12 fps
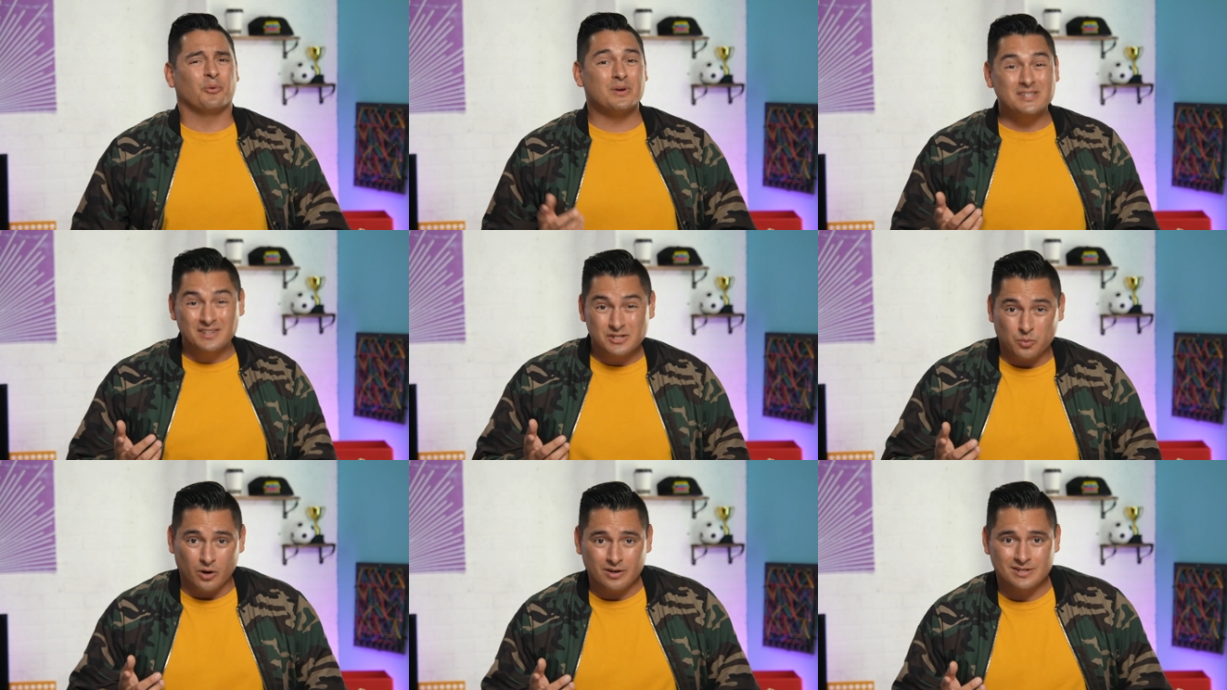The reason
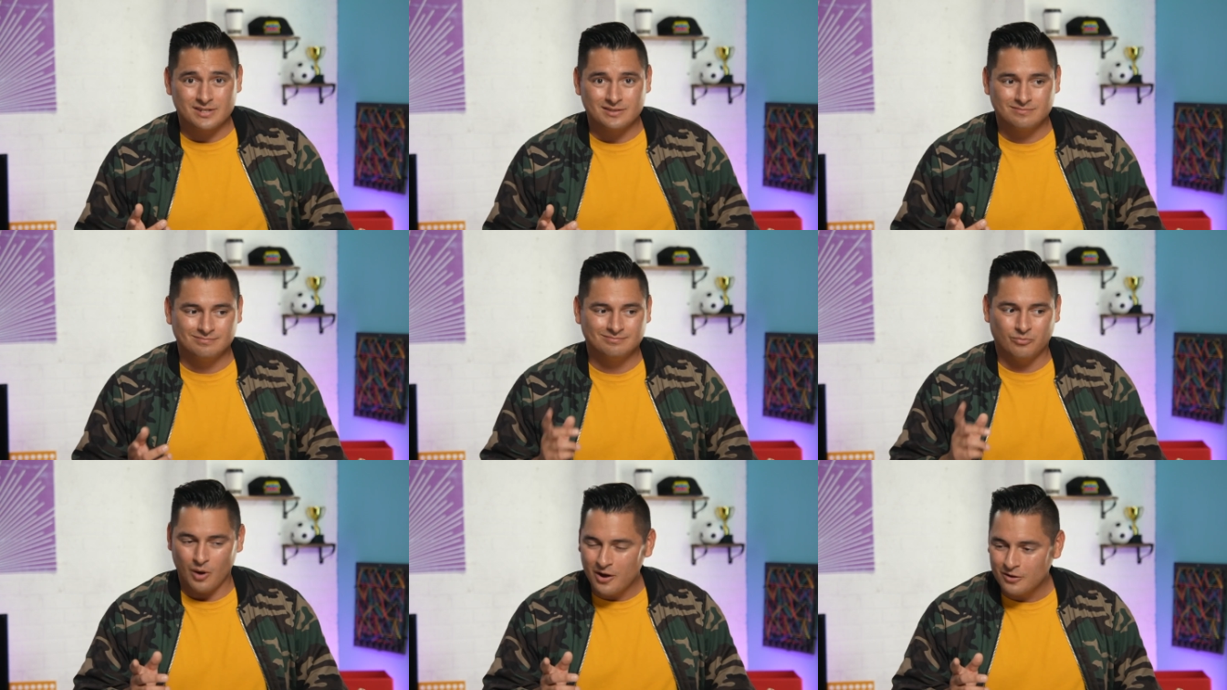this works,
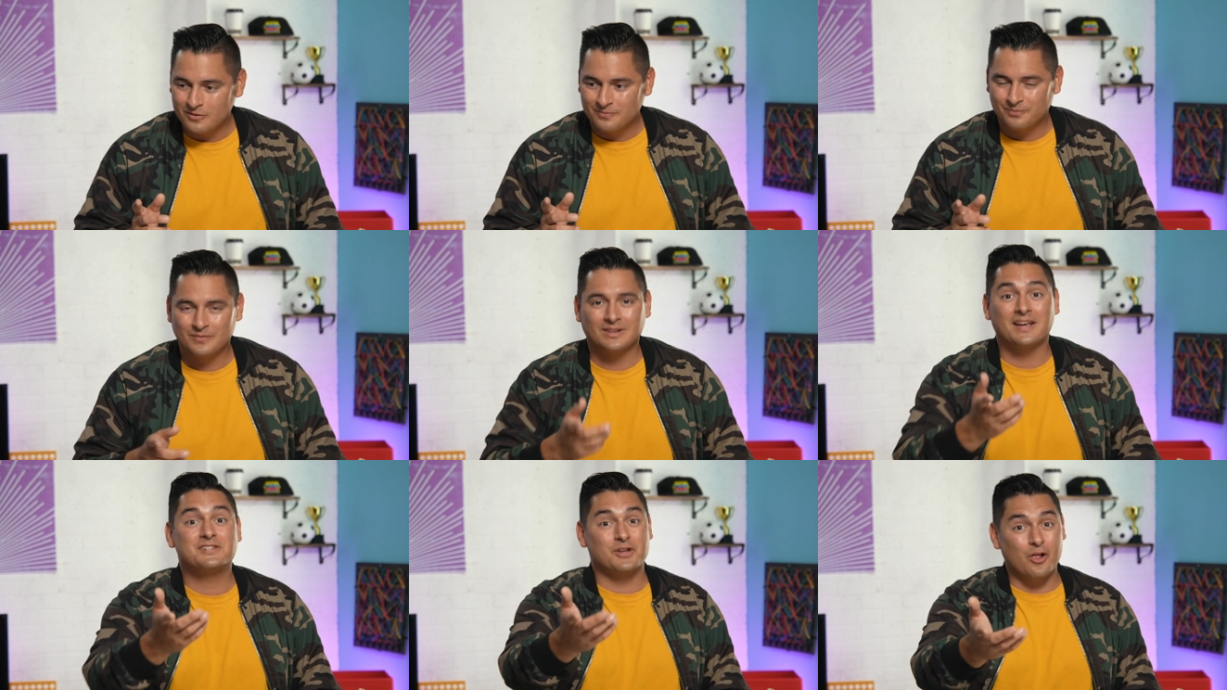well,
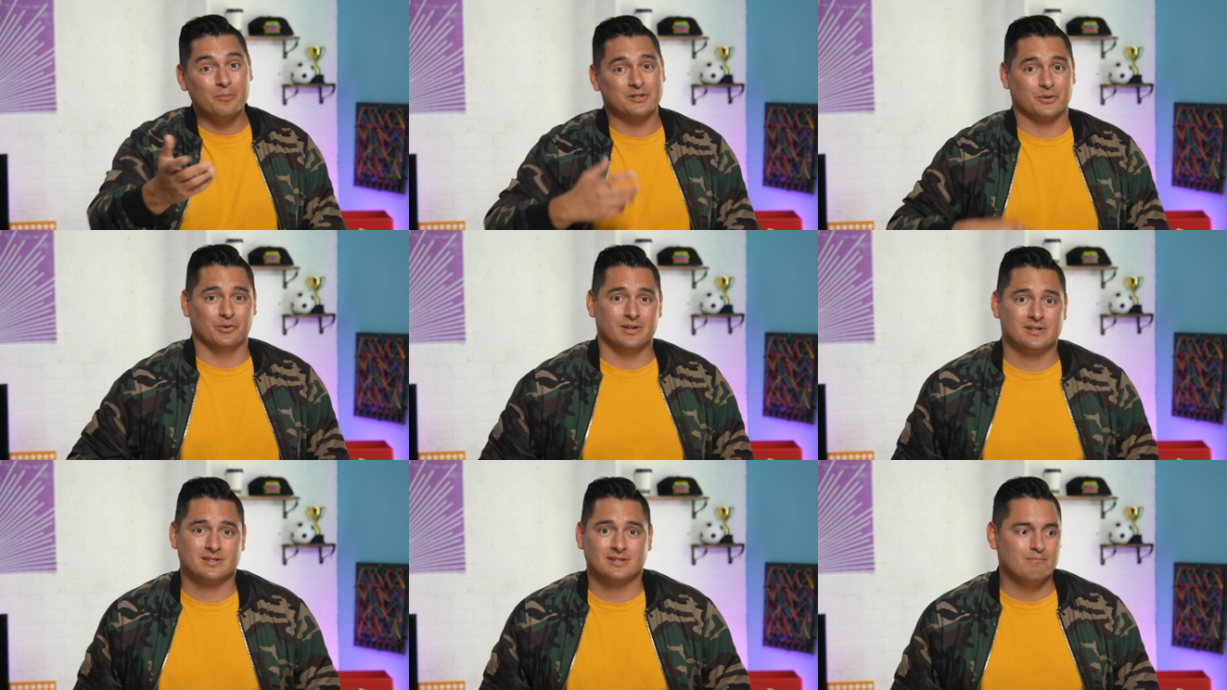like Solomon told
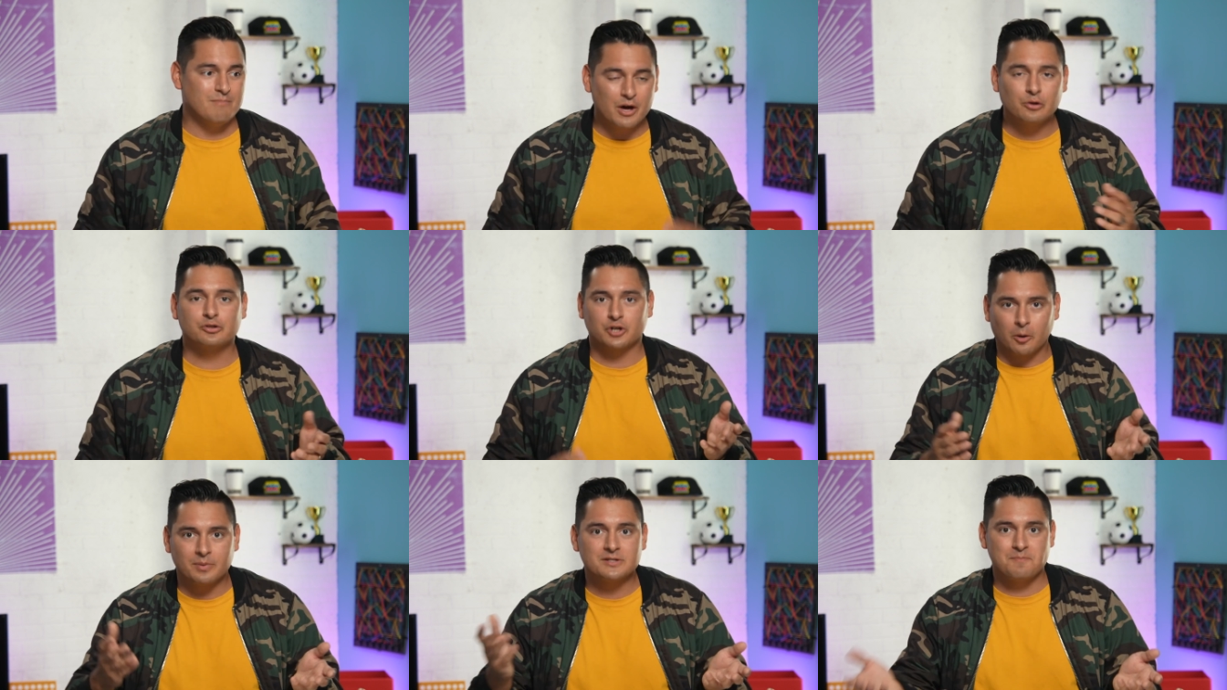us, metal
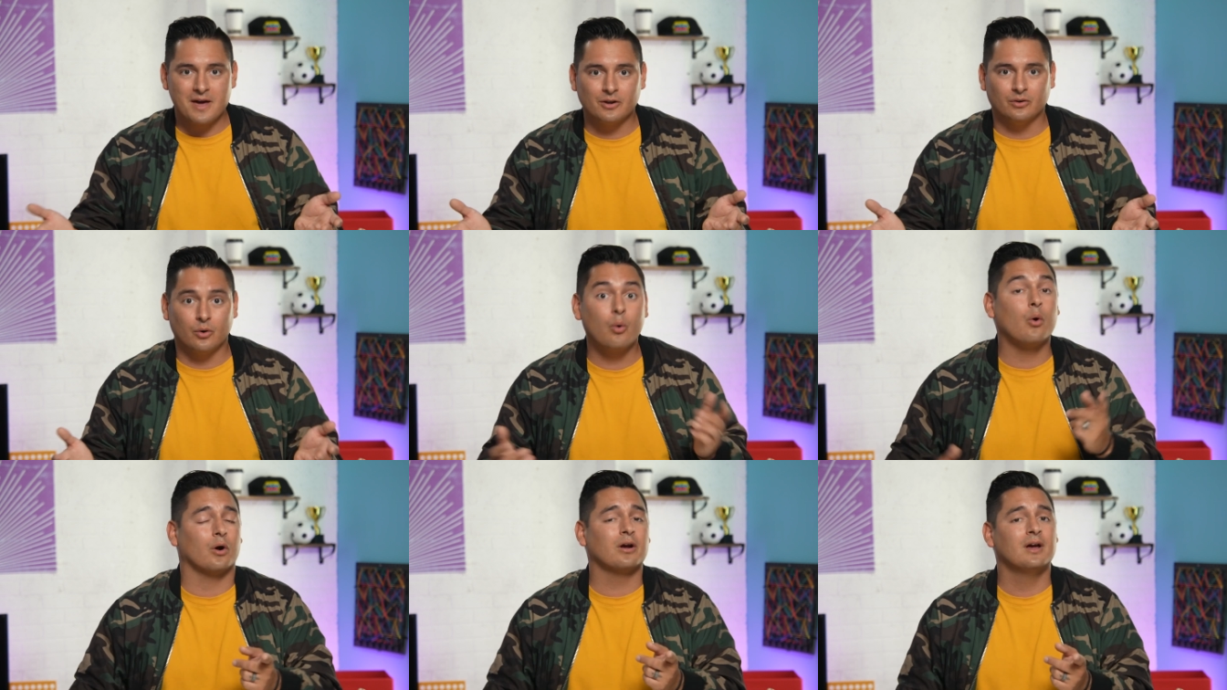sharpens metal,
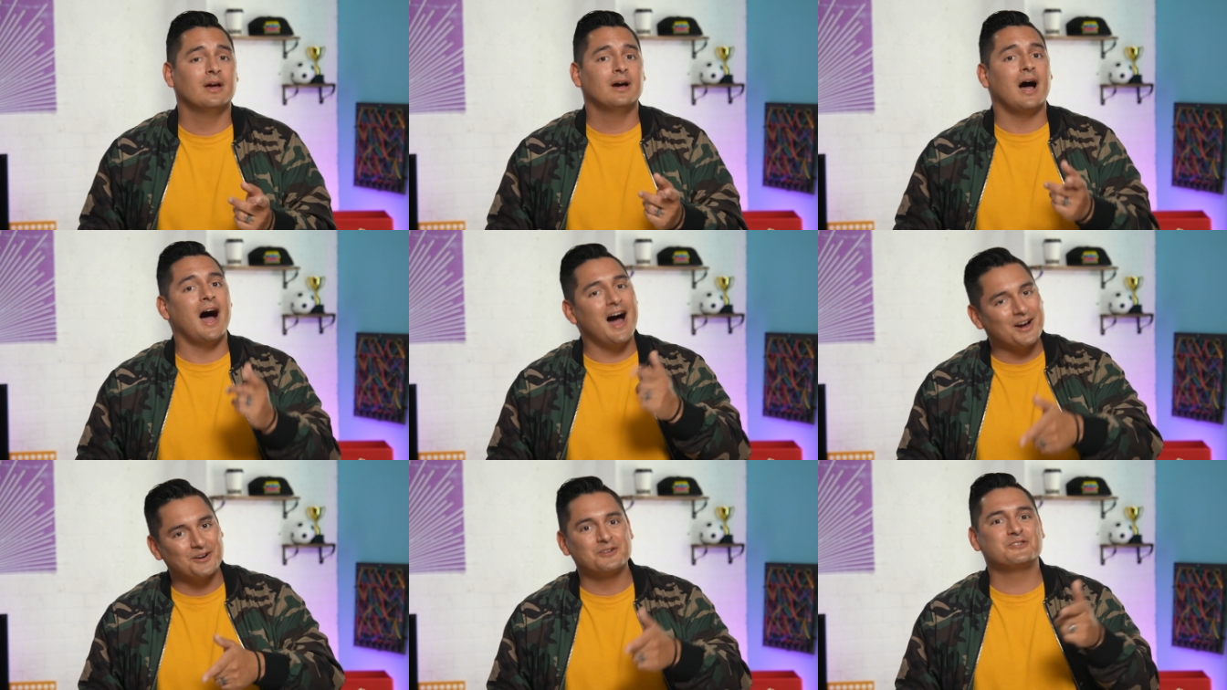or
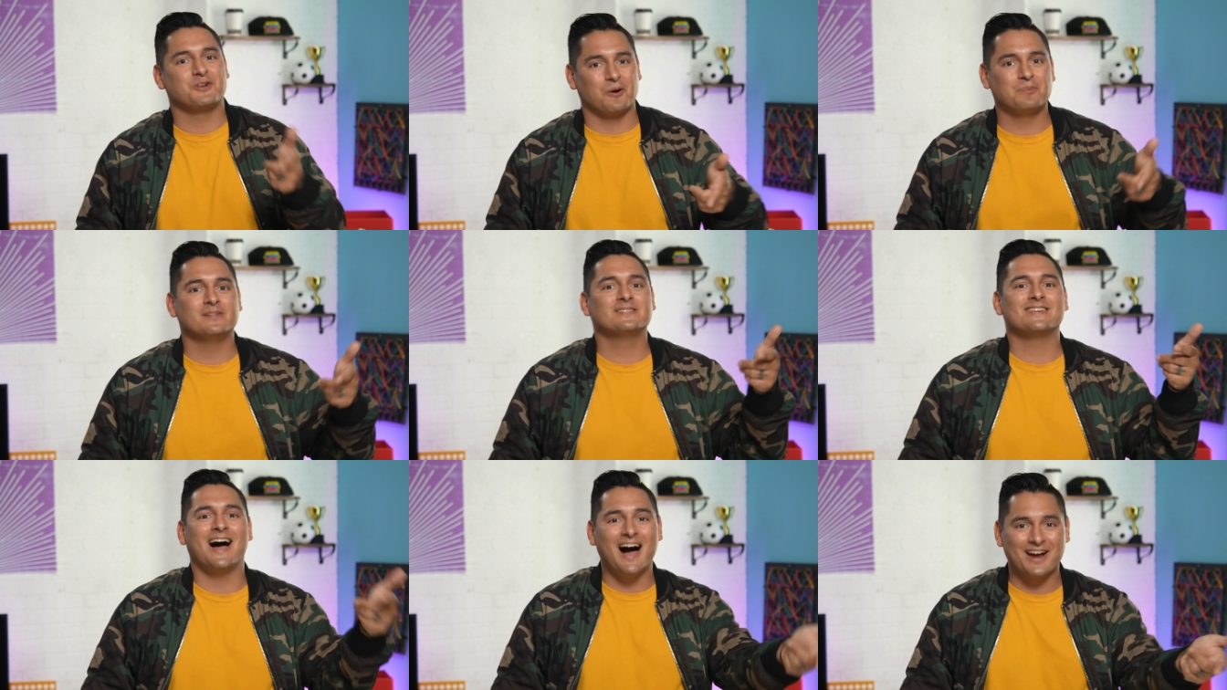iron
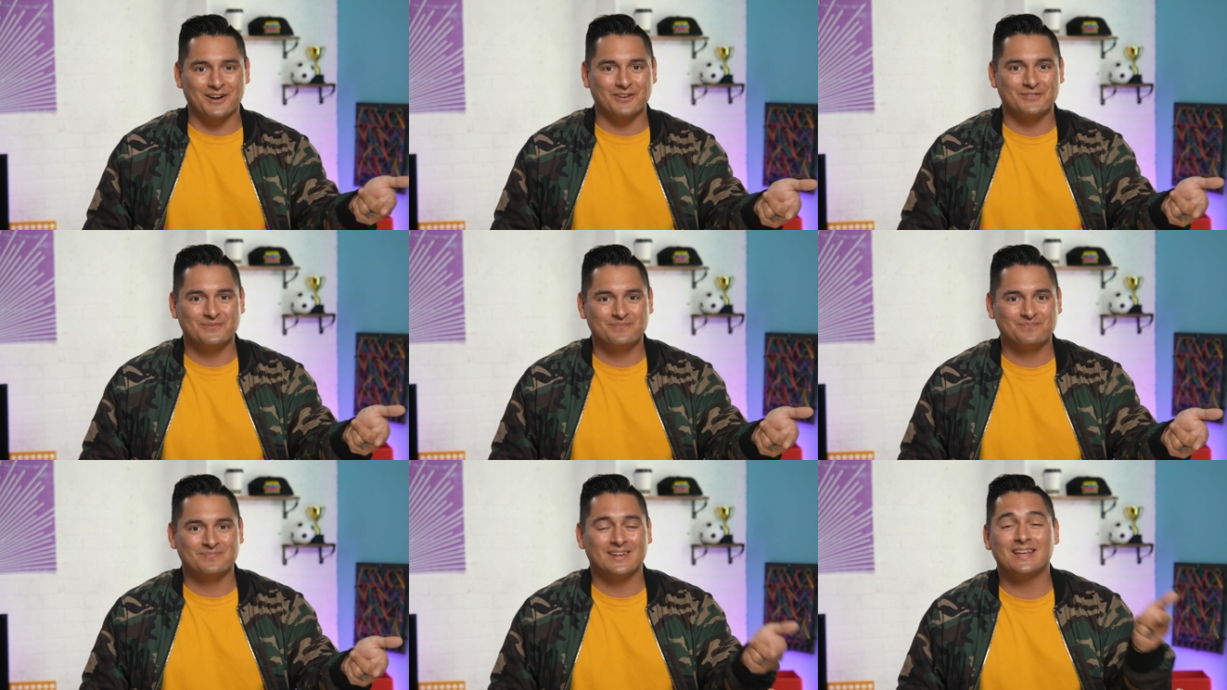sharpens iron.
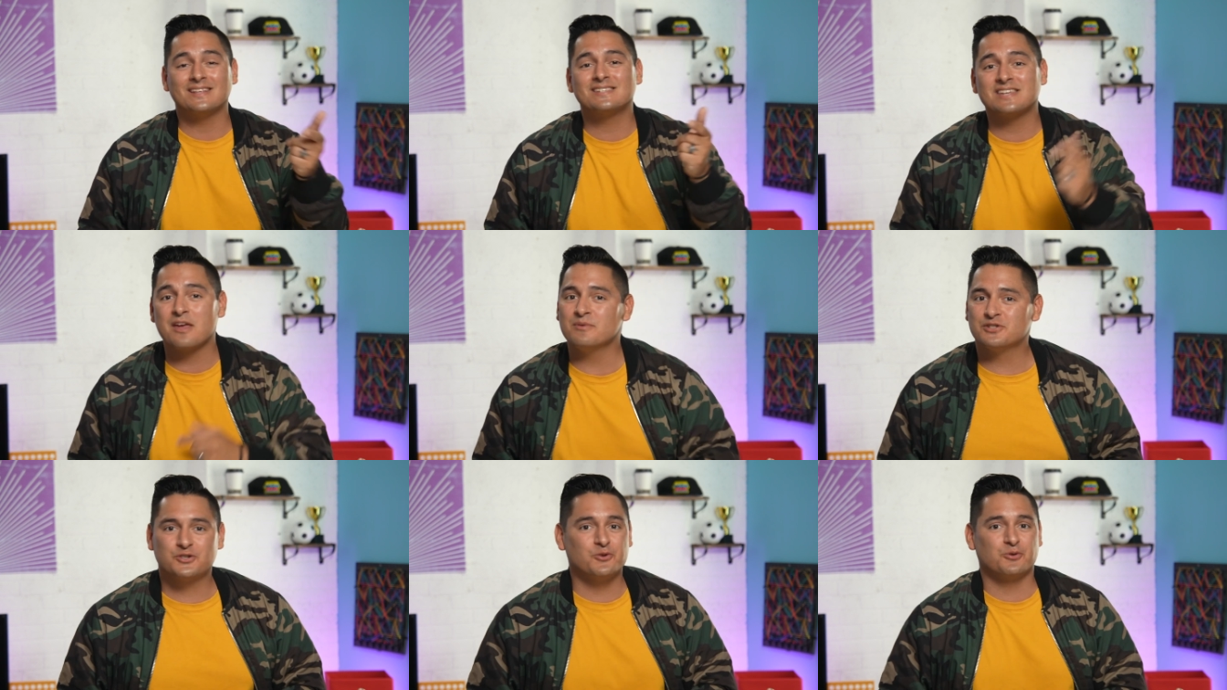And the same
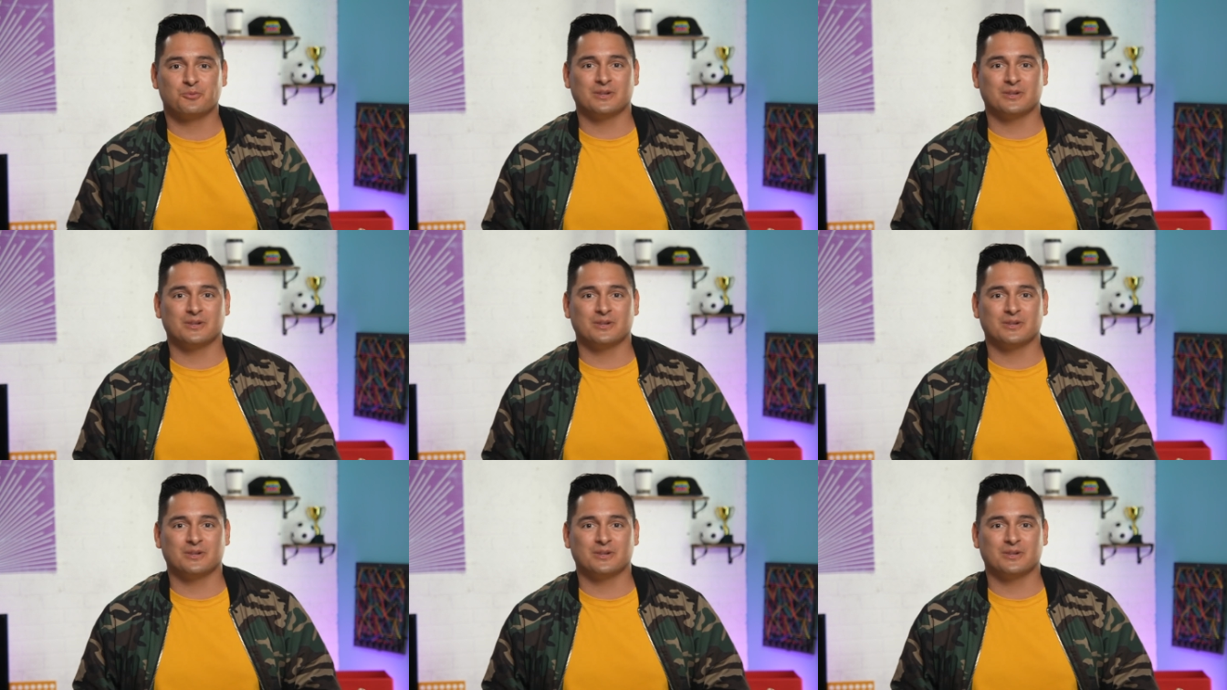is true with